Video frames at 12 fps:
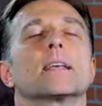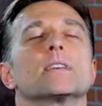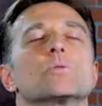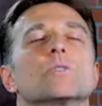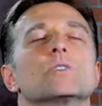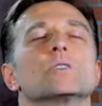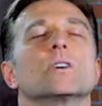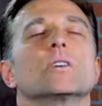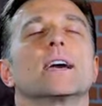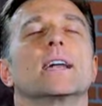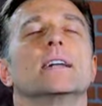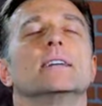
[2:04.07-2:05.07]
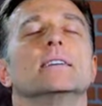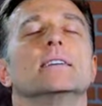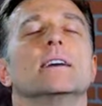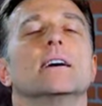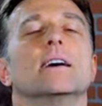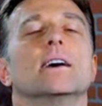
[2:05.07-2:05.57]
Guess where it's located?
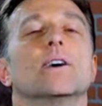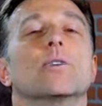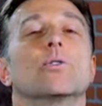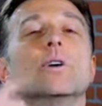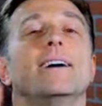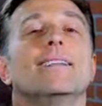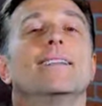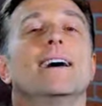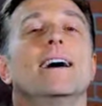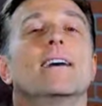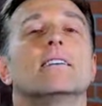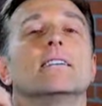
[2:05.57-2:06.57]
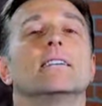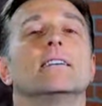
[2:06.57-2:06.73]
Right there.